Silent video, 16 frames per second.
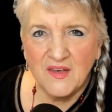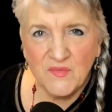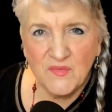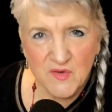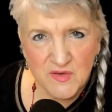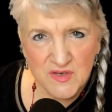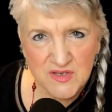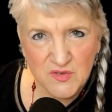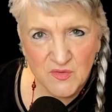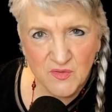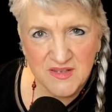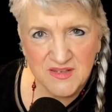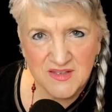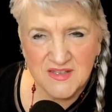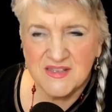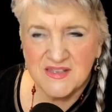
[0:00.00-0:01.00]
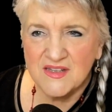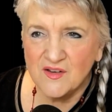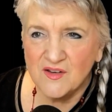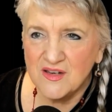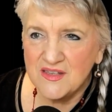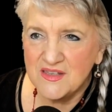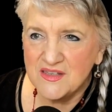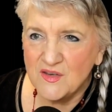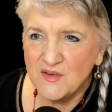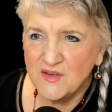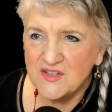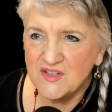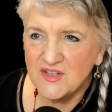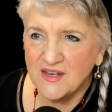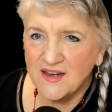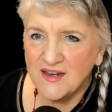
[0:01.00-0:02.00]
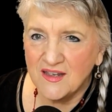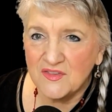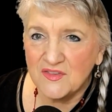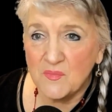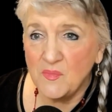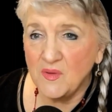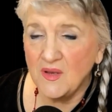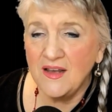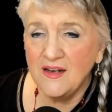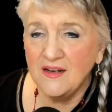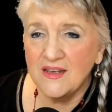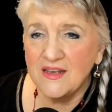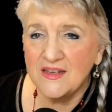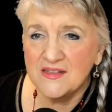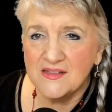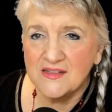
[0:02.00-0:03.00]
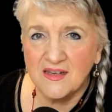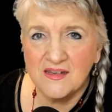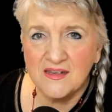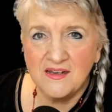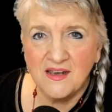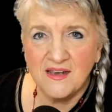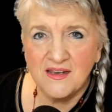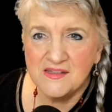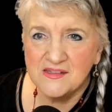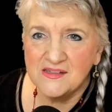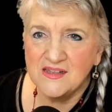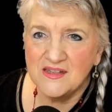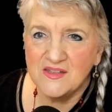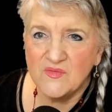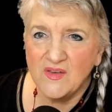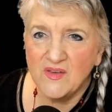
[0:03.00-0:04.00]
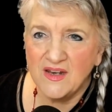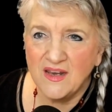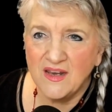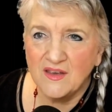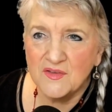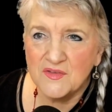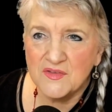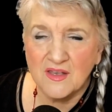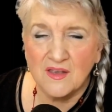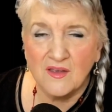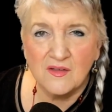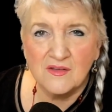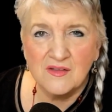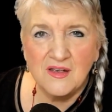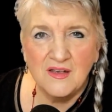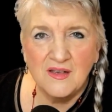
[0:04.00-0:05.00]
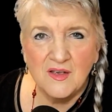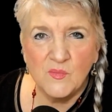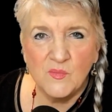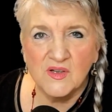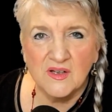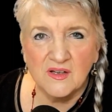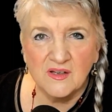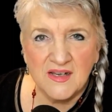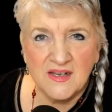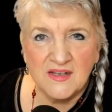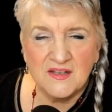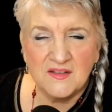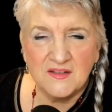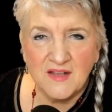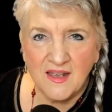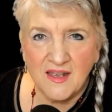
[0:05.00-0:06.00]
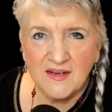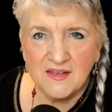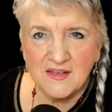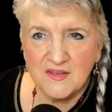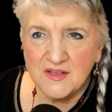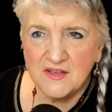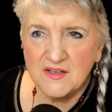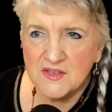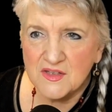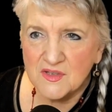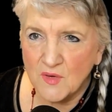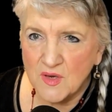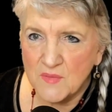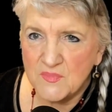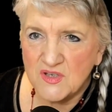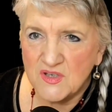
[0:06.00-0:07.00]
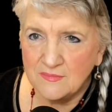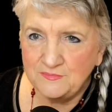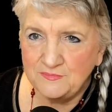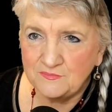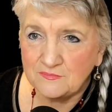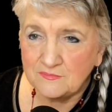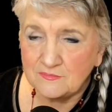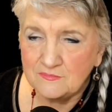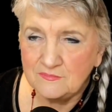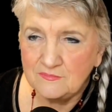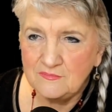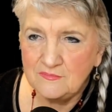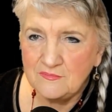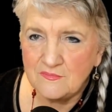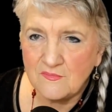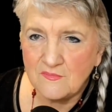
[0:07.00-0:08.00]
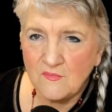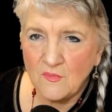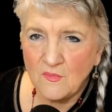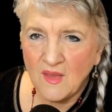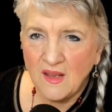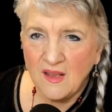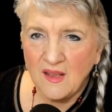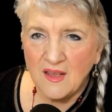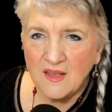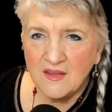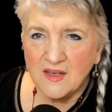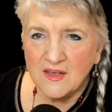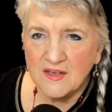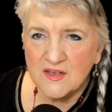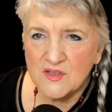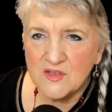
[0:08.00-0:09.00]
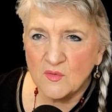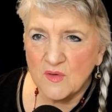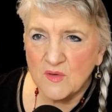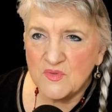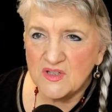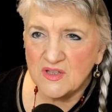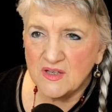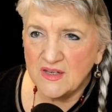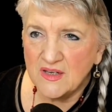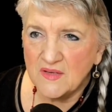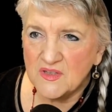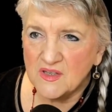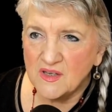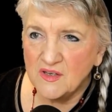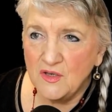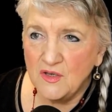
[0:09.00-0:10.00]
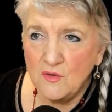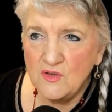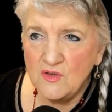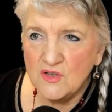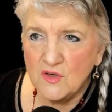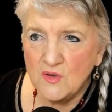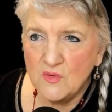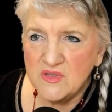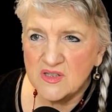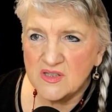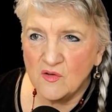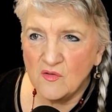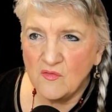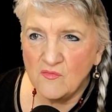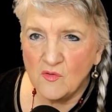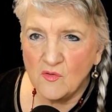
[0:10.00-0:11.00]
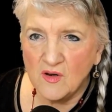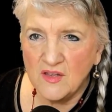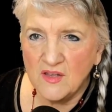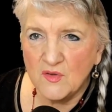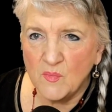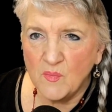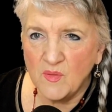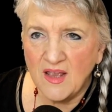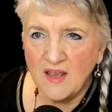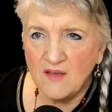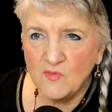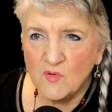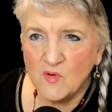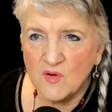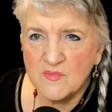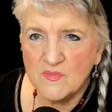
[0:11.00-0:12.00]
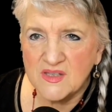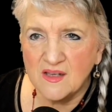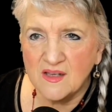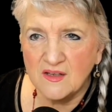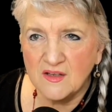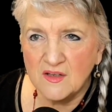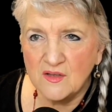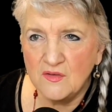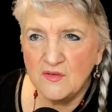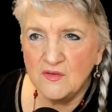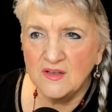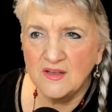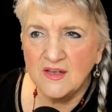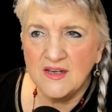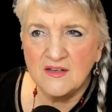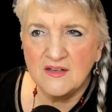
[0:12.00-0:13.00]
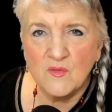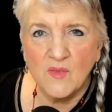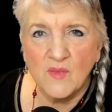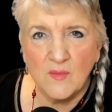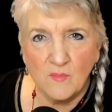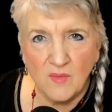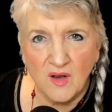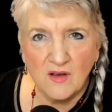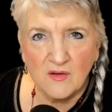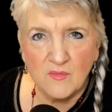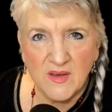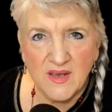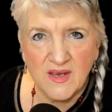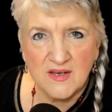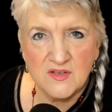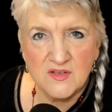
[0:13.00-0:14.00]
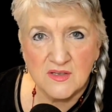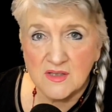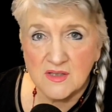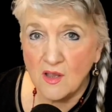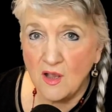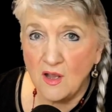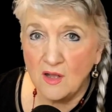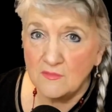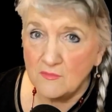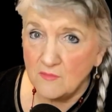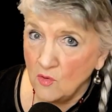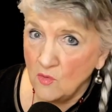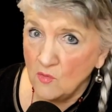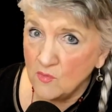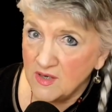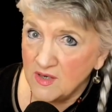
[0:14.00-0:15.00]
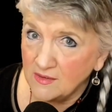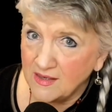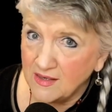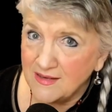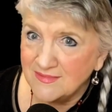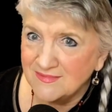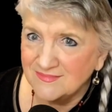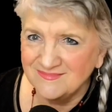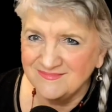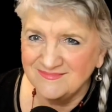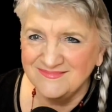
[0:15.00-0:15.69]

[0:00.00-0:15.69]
If you enjoy this series, you can check out the playlist that contains these videos. I'll put a link to that in the description. That description lives on YouTube, so for other platforms, I'll include a link to my blog page that's called No Really.